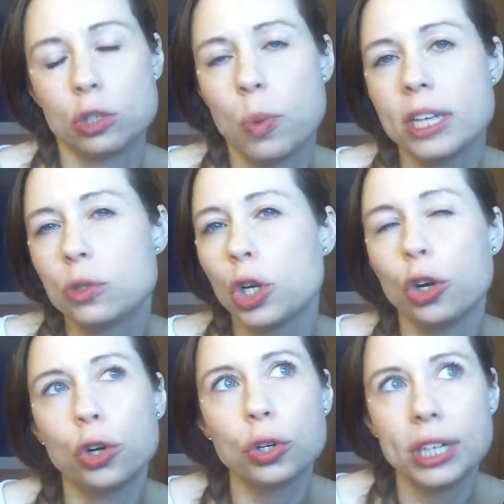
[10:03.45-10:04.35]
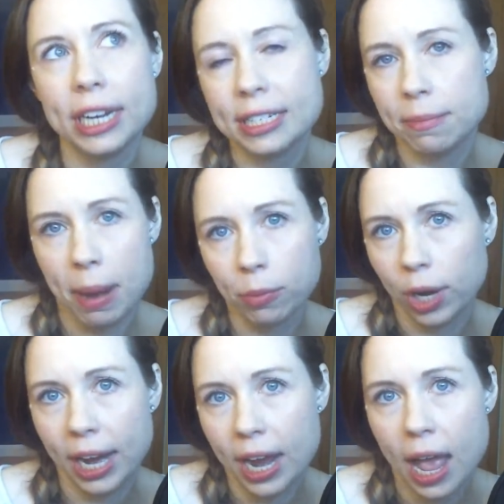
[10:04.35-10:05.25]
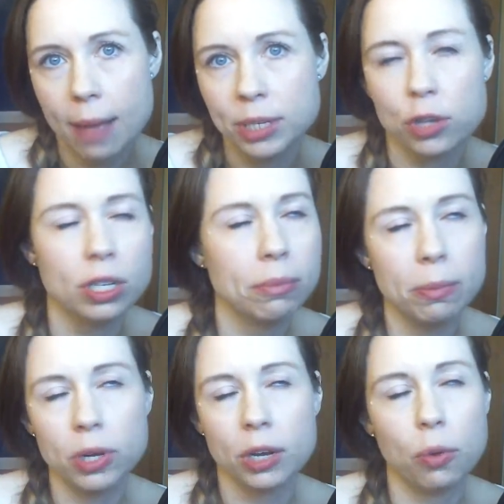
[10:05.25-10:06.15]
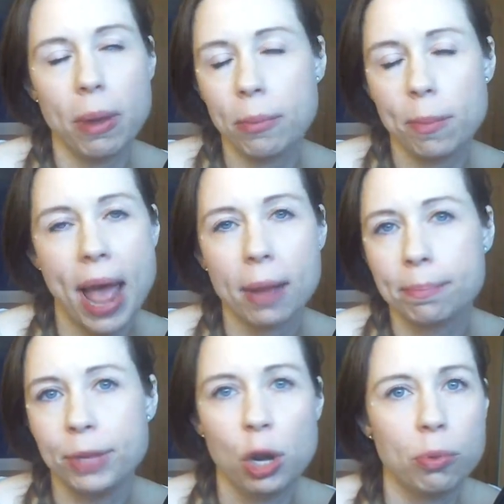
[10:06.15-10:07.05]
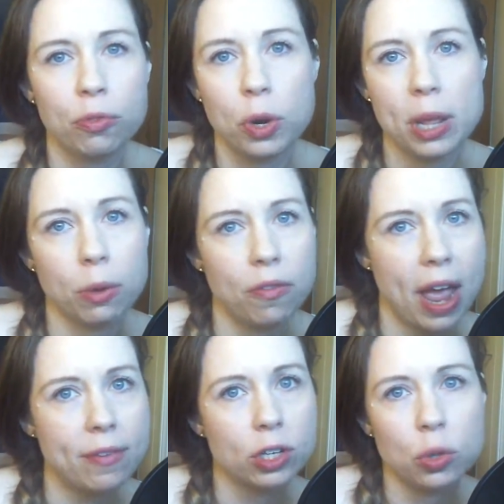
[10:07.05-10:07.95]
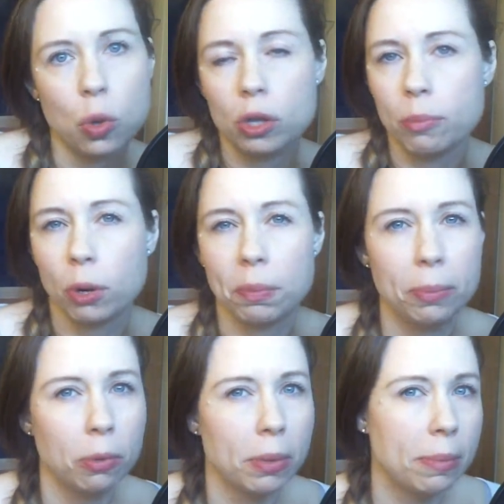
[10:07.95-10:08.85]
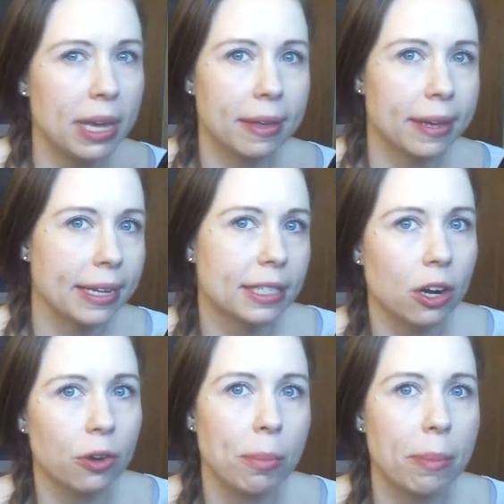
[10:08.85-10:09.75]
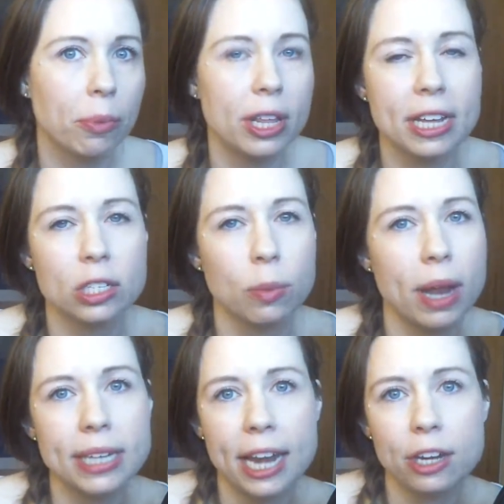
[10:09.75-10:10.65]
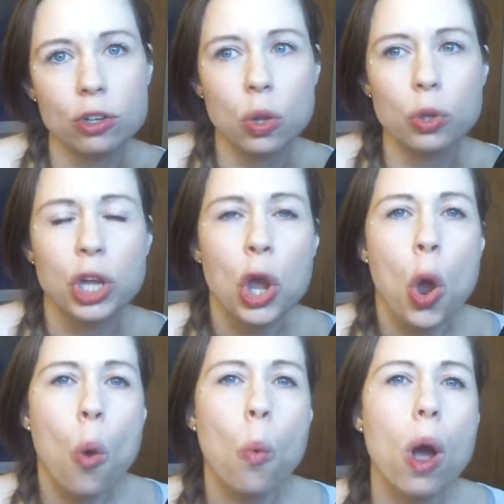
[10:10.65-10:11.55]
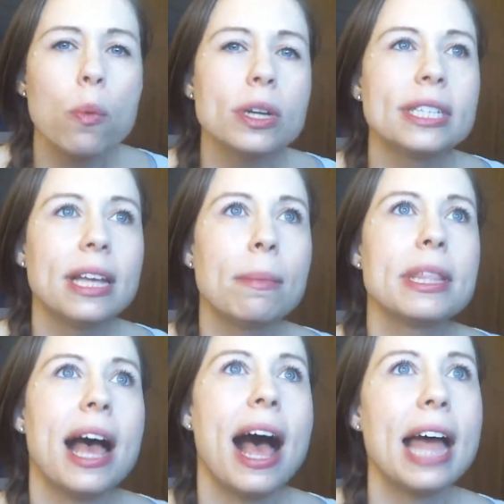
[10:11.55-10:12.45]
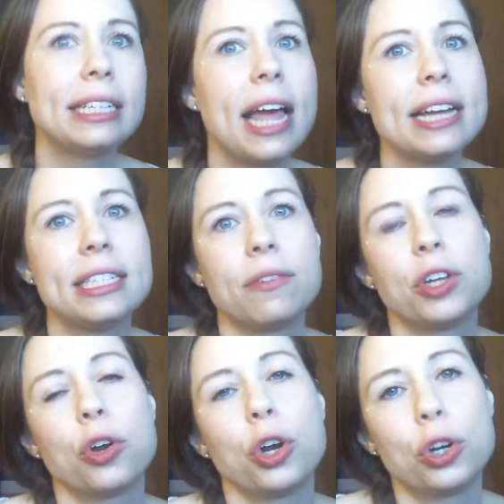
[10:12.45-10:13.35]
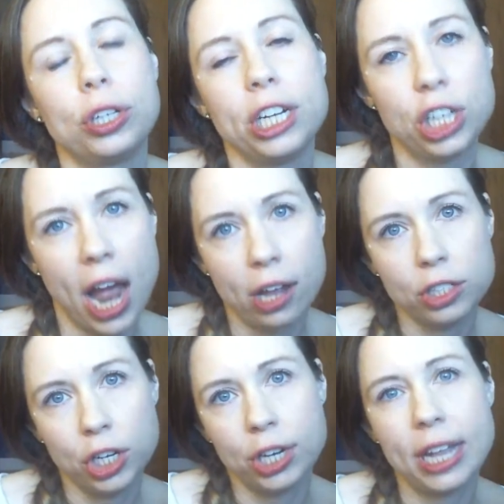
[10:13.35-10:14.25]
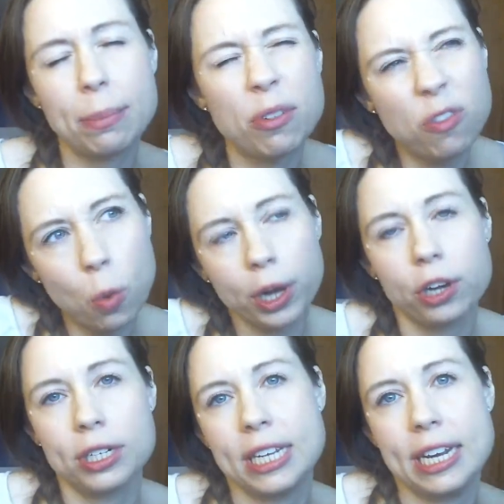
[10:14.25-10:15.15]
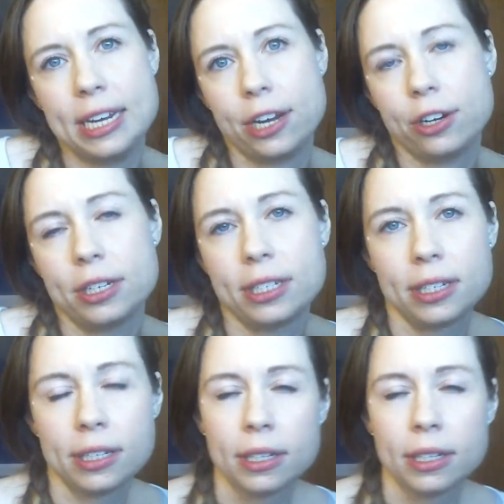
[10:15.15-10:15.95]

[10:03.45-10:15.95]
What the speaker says: What's your earliest memory? Some people can remember back, before they were 5 years old. More people maybe can start remembering things around 10 years old. What were some of the highlights of your early childhood, like before your teen years?